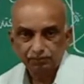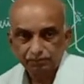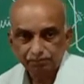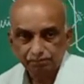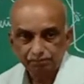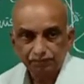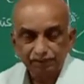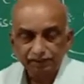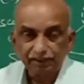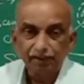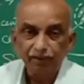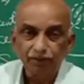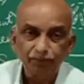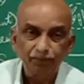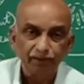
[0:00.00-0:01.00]
method
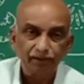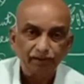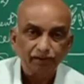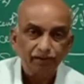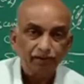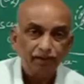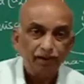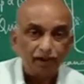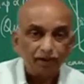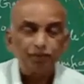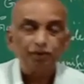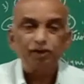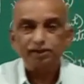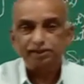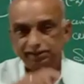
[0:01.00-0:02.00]
of
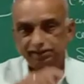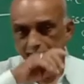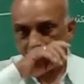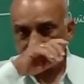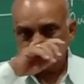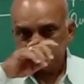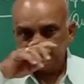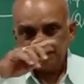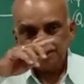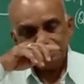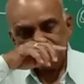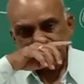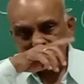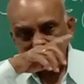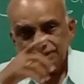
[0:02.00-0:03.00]
reproduction.
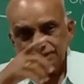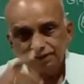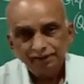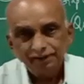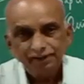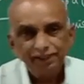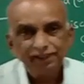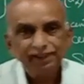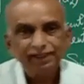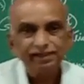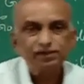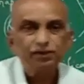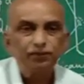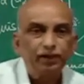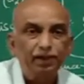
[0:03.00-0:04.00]
In case
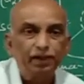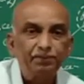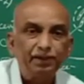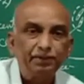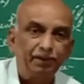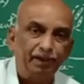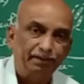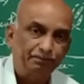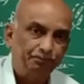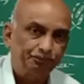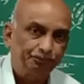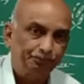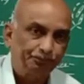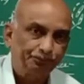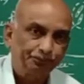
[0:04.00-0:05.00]
of amoeba
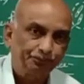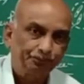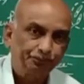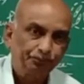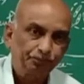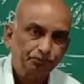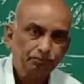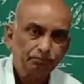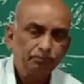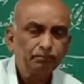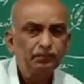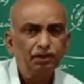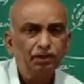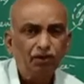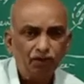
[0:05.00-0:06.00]

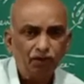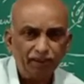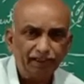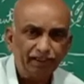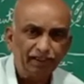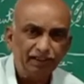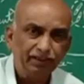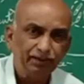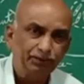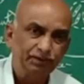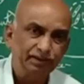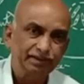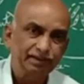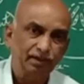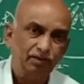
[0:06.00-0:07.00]
or any other
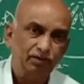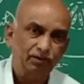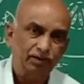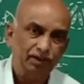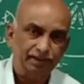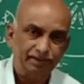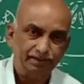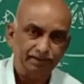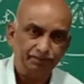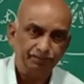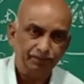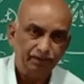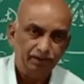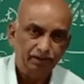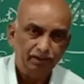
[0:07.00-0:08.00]
unicellular organism,
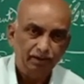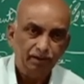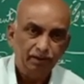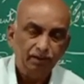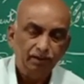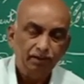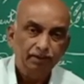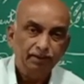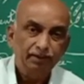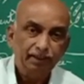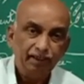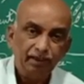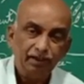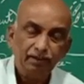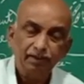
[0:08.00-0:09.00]

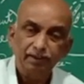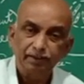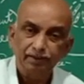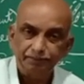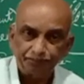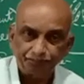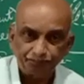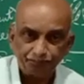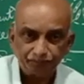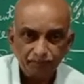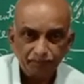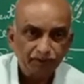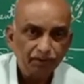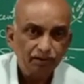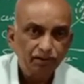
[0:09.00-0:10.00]
there the
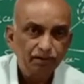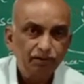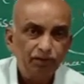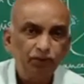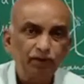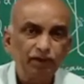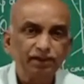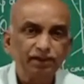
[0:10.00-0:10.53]
nucleus